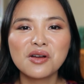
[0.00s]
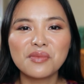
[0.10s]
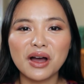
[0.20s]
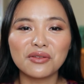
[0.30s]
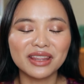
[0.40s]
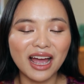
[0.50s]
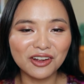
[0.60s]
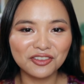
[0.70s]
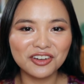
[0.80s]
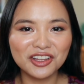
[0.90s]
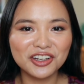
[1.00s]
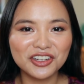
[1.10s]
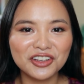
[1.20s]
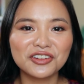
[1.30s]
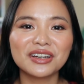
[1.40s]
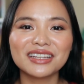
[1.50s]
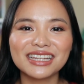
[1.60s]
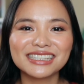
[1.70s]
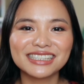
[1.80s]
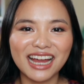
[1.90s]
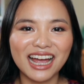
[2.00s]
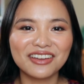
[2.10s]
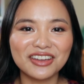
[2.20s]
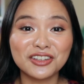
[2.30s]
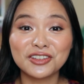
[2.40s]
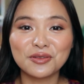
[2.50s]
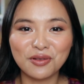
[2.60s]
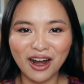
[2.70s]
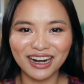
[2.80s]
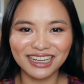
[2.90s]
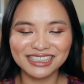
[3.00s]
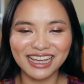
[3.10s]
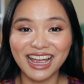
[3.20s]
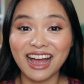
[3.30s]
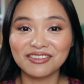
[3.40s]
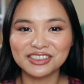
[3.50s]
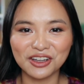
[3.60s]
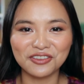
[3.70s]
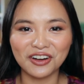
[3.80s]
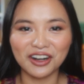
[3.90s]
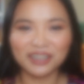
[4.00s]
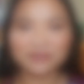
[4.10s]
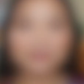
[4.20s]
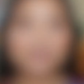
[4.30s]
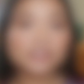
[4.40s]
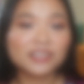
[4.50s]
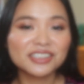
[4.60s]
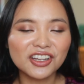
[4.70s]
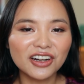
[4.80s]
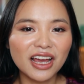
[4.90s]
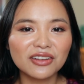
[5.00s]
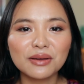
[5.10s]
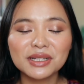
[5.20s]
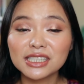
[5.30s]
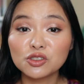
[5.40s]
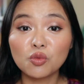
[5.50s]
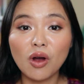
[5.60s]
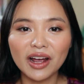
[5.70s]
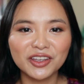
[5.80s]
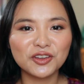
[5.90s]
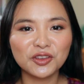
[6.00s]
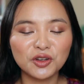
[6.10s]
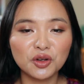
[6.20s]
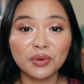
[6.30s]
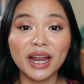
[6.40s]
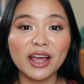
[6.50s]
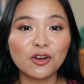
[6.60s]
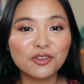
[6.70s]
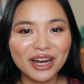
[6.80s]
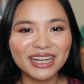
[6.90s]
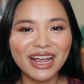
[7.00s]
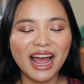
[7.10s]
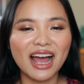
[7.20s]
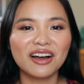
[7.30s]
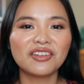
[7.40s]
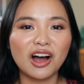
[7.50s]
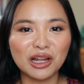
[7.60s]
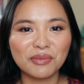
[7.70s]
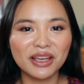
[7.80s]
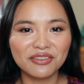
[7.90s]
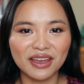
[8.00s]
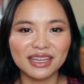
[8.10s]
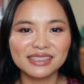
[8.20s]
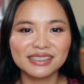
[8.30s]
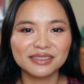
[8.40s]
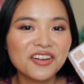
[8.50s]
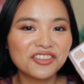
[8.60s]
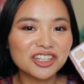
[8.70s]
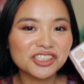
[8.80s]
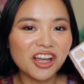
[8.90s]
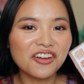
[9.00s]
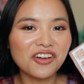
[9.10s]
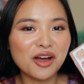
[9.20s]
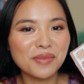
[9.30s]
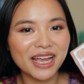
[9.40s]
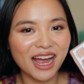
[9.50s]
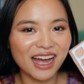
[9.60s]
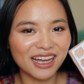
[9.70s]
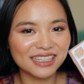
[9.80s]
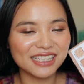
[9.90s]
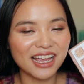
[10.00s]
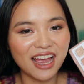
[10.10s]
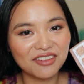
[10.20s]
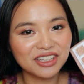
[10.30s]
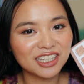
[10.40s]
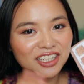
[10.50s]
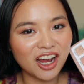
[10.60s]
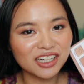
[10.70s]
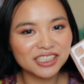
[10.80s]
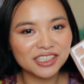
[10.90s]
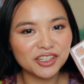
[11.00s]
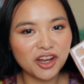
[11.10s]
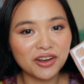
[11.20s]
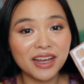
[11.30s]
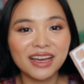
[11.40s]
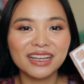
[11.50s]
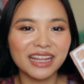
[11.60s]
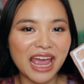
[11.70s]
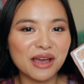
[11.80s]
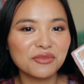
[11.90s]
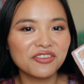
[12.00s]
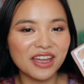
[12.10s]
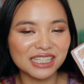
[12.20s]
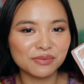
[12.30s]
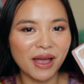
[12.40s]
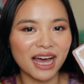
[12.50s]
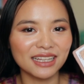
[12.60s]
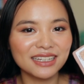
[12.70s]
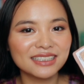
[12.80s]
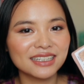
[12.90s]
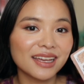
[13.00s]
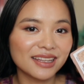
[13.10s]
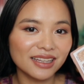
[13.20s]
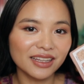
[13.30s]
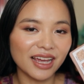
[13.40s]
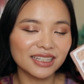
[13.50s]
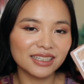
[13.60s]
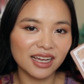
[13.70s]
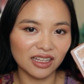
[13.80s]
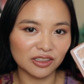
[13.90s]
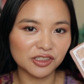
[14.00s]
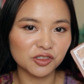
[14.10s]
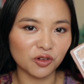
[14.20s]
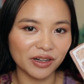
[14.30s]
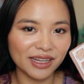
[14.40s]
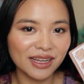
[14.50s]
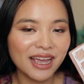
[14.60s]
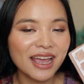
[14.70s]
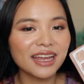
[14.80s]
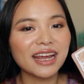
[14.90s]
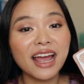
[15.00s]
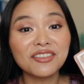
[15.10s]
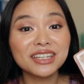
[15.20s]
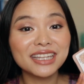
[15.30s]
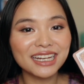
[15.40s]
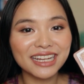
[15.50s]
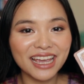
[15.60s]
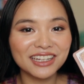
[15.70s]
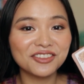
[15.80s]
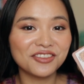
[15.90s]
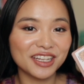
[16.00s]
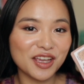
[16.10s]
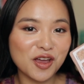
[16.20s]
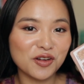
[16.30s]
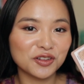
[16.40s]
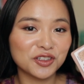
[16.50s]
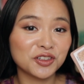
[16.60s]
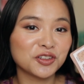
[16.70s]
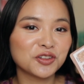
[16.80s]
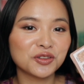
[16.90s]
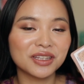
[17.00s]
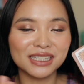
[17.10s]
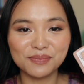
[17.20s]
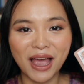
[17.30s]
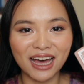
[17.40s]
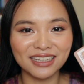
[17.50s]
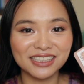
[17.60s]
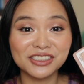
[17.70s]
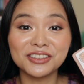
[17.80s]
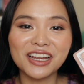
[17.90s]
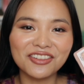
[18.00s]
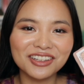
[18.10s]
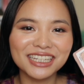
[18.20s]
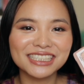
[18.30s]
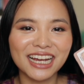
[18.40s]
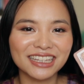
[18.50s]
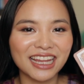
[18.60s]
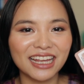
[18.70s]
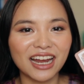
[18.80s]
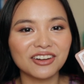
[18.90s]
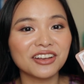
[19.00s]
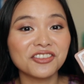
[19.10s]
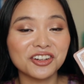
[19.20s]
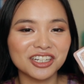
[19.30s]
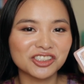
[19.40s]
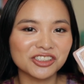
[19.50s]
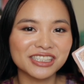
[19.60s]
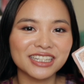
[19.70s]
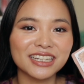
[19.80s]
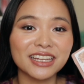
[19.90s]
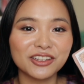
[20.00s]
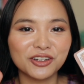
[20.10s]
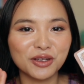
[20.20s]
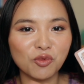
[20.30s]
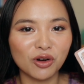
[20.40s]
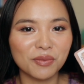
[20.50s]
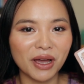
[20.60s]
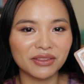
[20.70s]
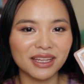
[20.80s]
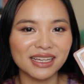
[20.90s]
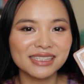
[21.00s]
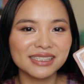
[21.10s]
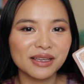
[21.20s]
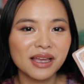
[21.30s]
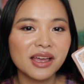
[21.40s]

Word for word: But without further ado, let's dive into the products that I have so far. So to start out, let me just walk you through what I already have on my face. First off, on my eyes, I have the Natasha Denona Glam Face Palette in the light color story, and I have a dedicated video to this palette, so definitely check that out if you're interested in learning more about this.